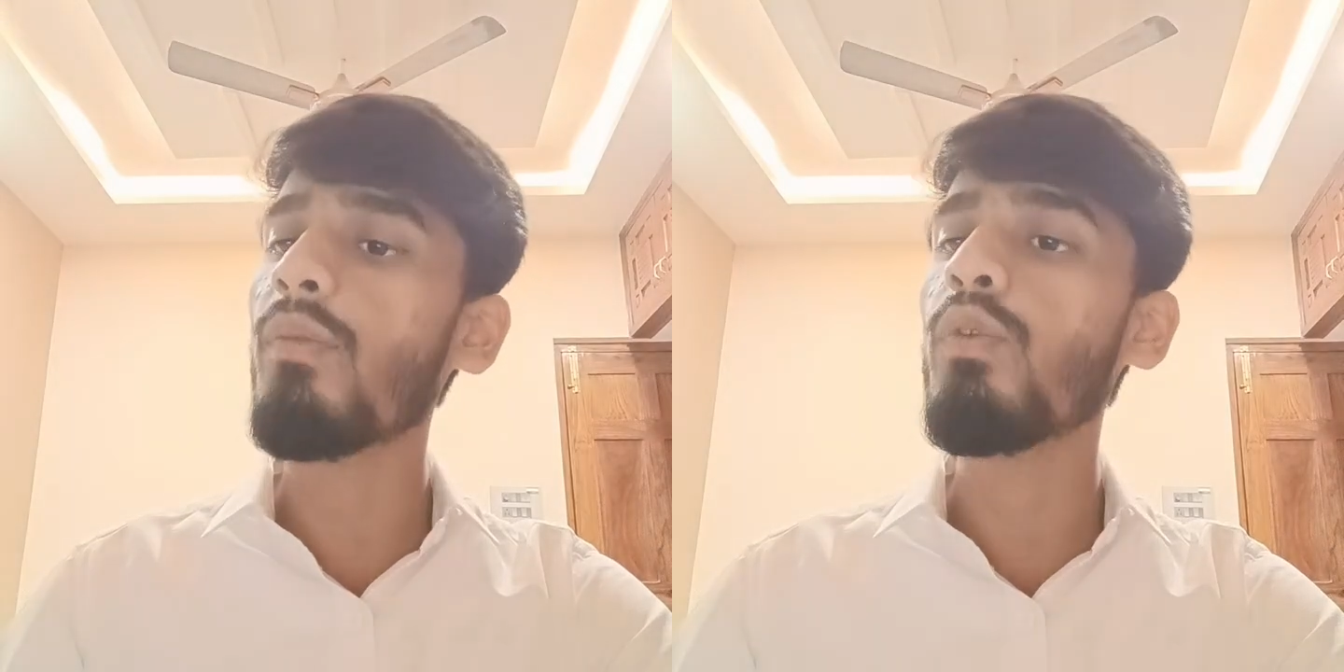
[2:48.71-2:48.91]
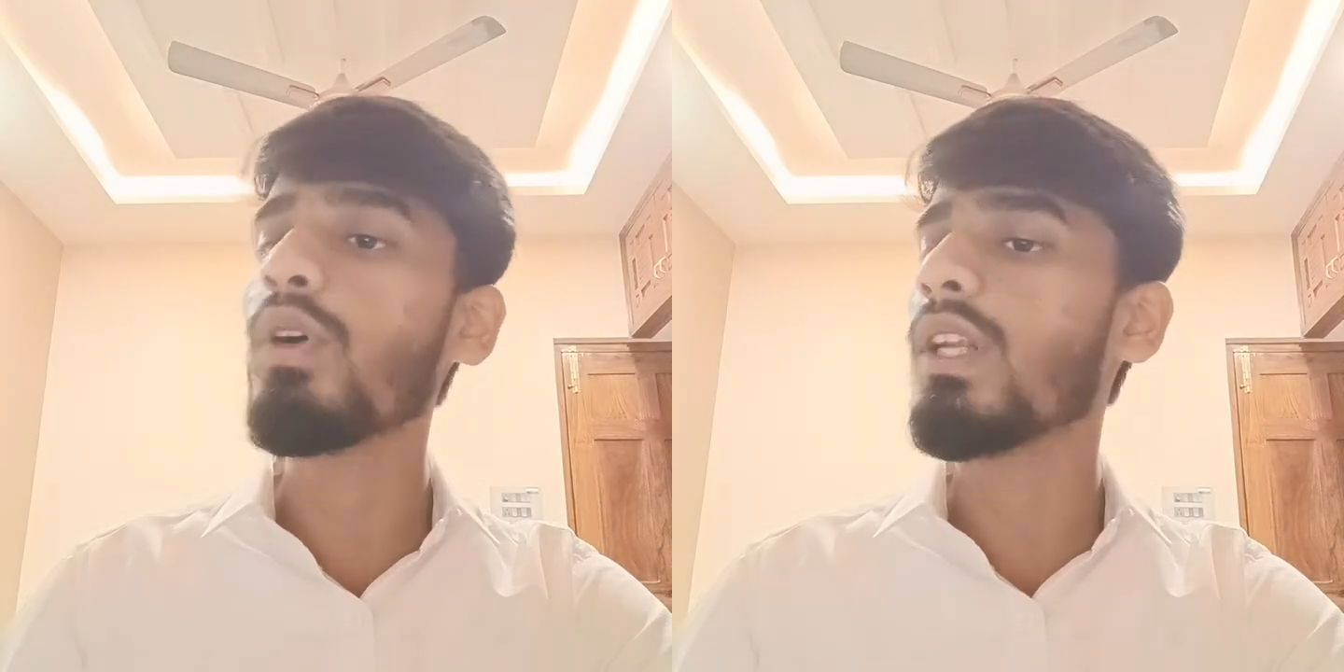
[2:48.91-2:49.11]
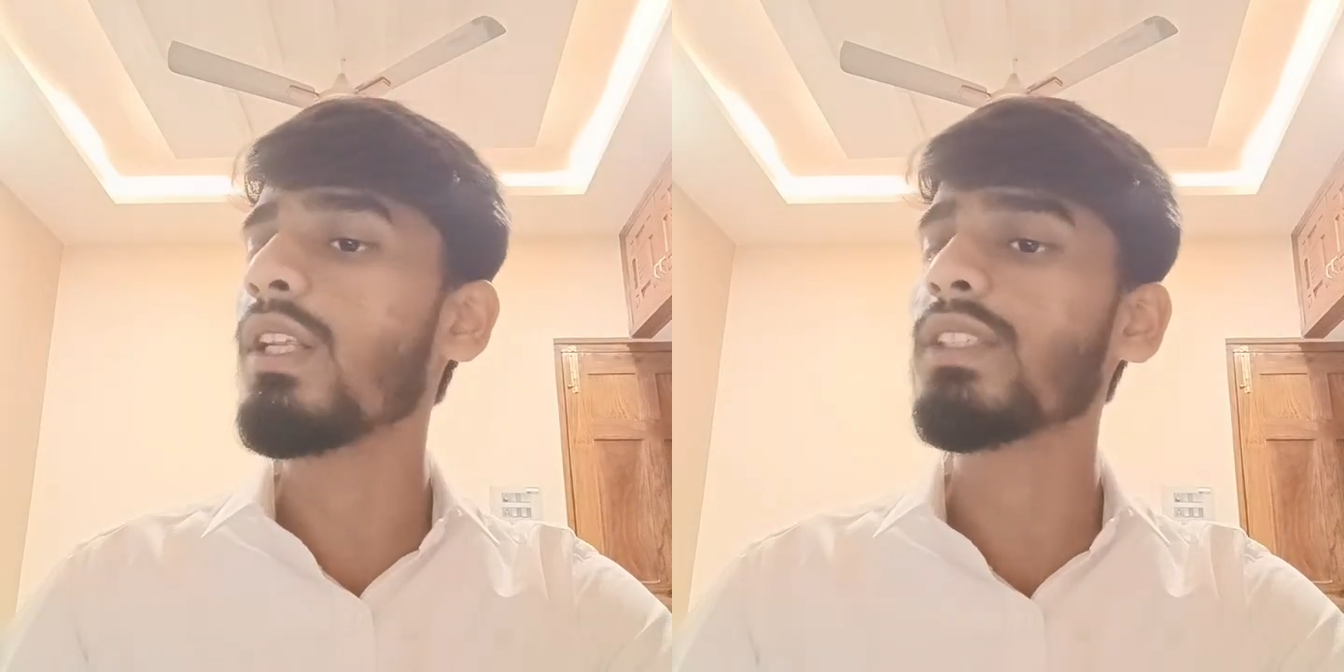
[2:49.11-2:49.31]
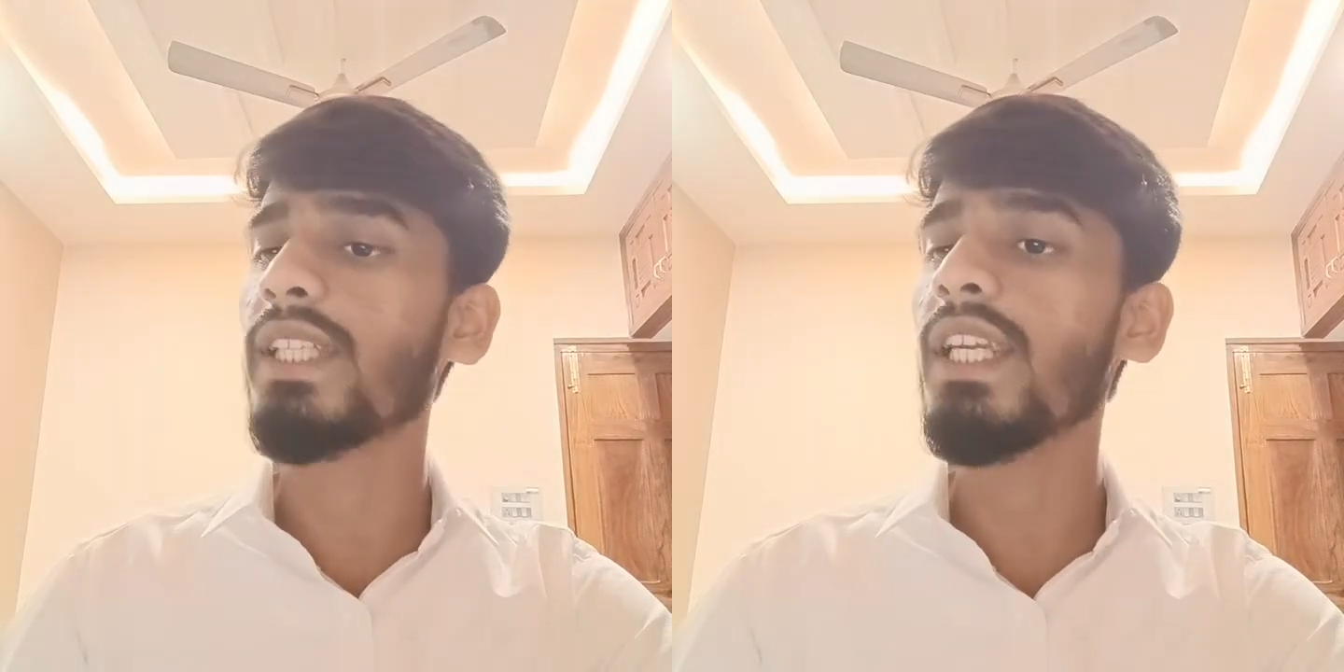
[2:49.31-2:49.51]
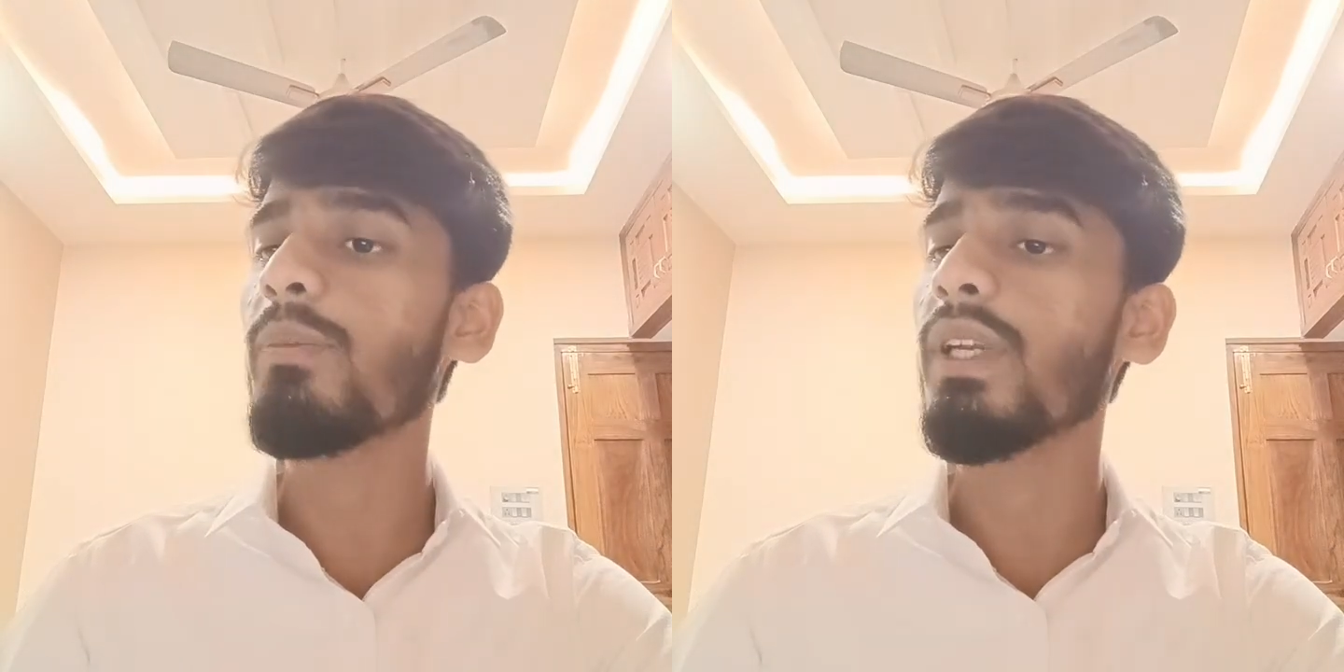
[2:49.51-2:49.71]
FOL
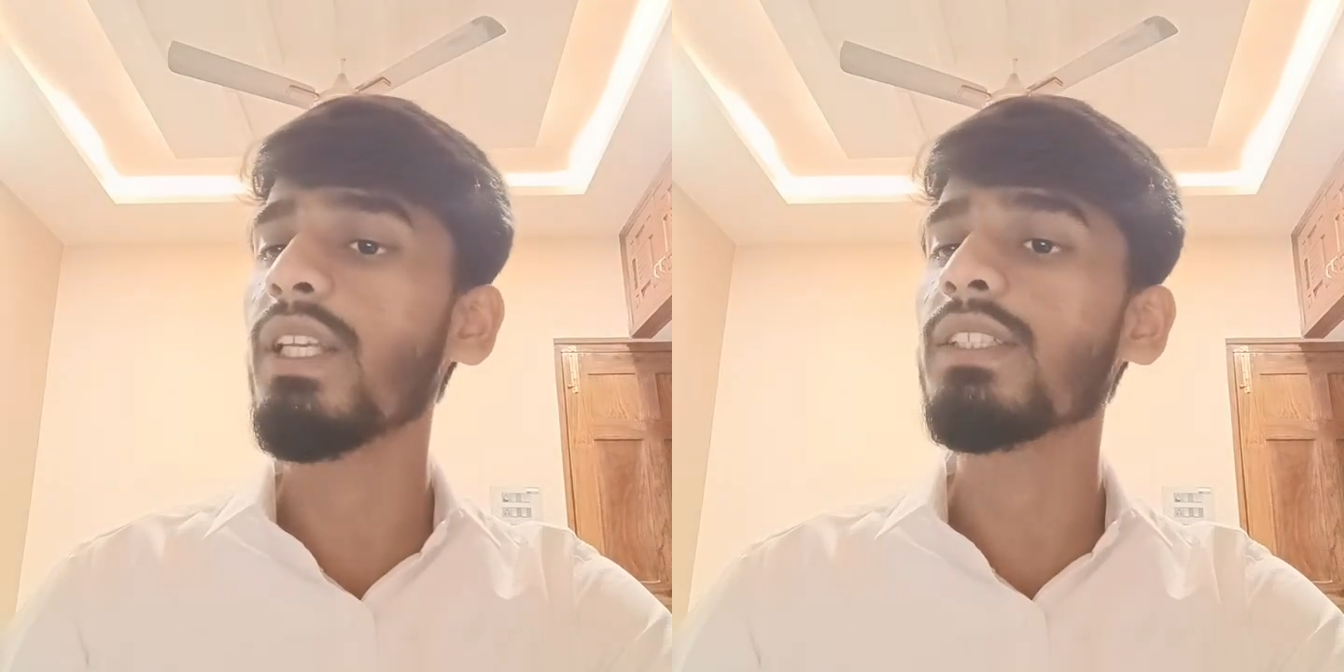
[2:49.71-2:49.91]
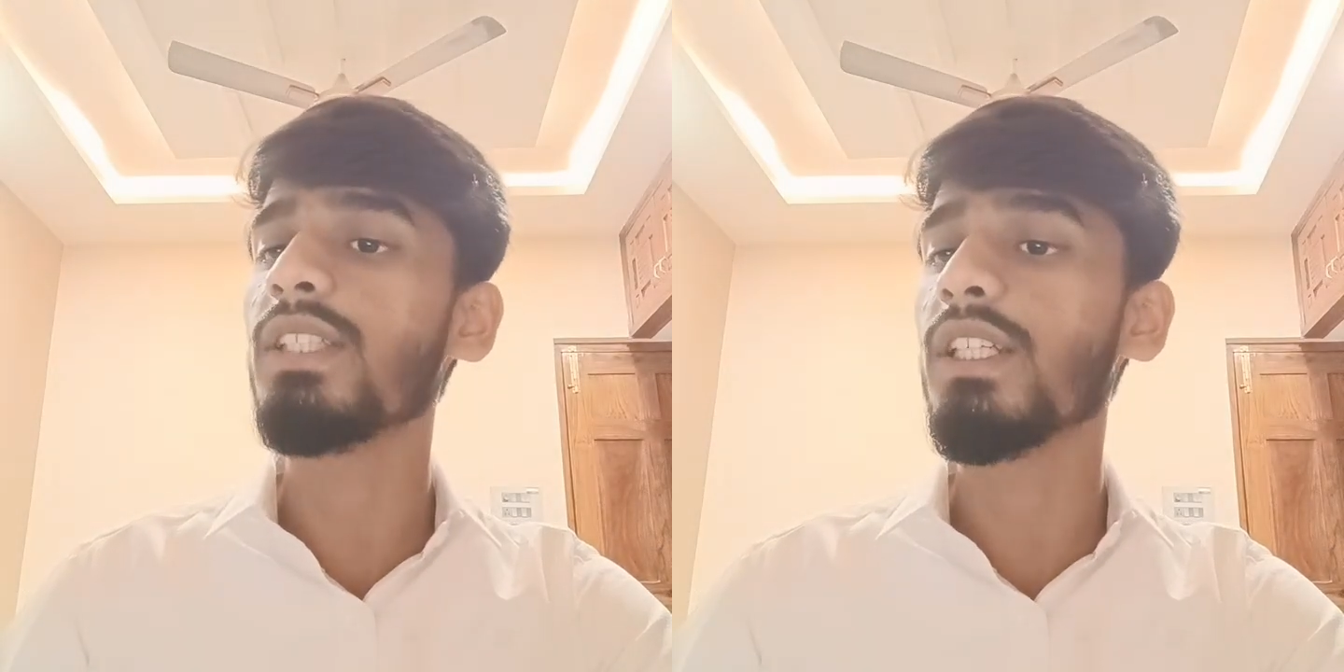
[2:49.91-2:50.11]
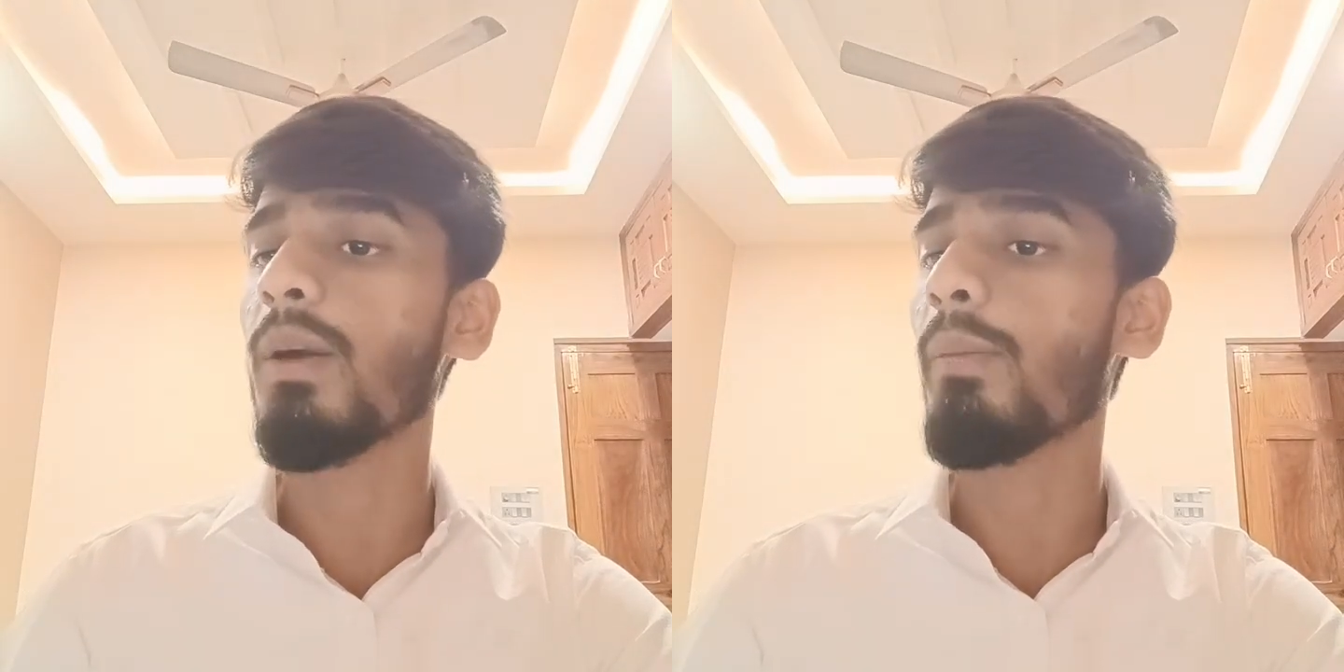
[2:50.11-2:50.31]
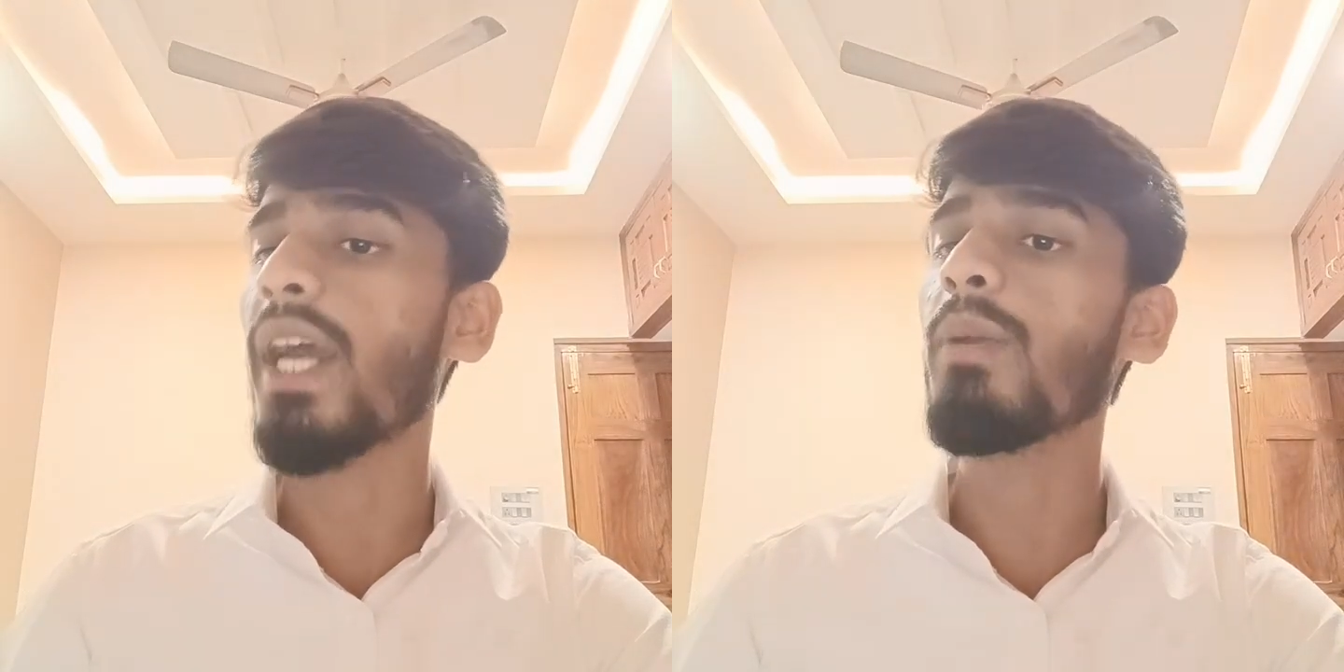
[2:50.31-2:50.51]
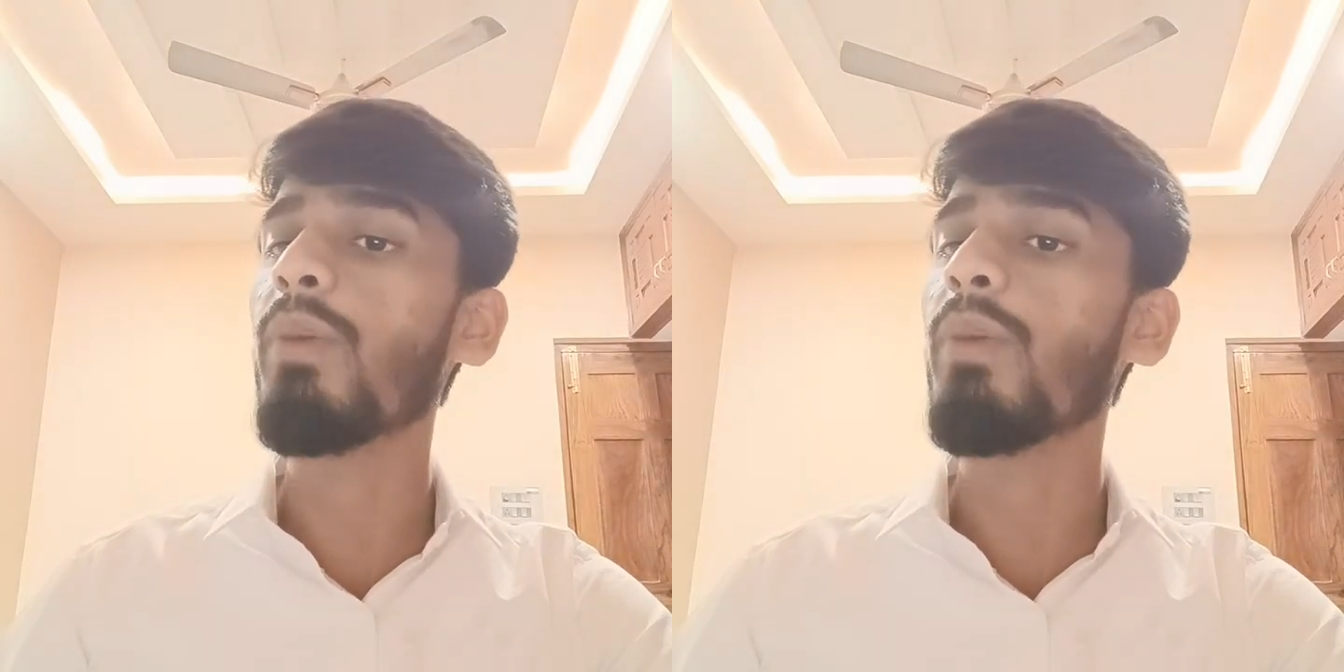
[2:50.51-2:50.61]
statement is determined